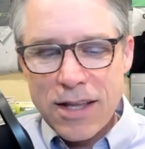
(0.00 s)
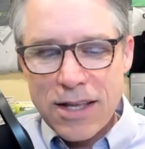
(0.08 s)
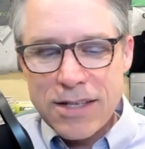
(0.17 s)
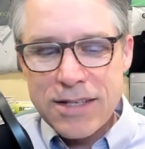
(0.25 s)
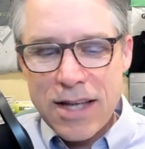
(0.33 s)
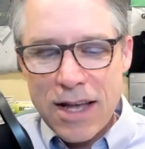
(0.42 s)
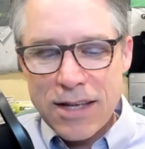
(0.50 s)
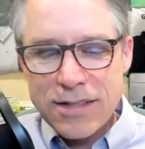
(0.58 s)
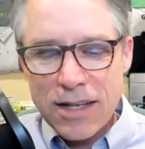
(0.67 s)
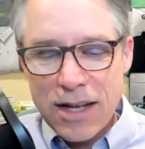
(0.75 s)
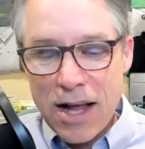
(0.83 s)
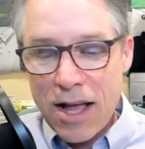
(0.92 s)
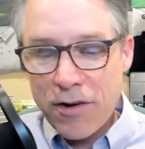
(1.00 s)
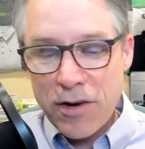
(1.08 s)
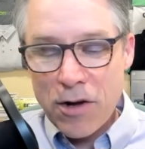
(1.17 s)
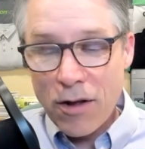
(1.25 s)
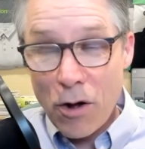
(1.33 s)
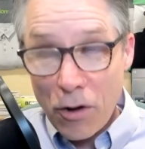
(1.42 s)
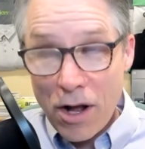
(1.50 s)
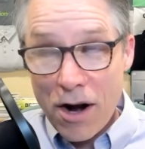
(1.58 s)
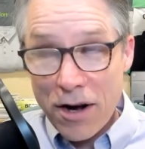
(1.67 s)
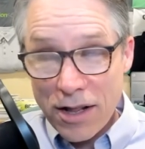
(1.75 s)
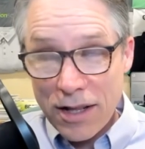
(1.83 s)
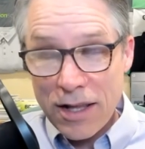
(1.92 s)
He says, and I agree
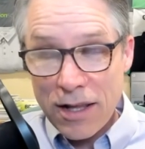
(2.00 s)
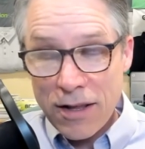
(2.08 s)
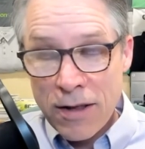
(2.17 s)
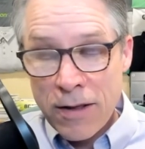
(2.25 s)
wholeheartedly,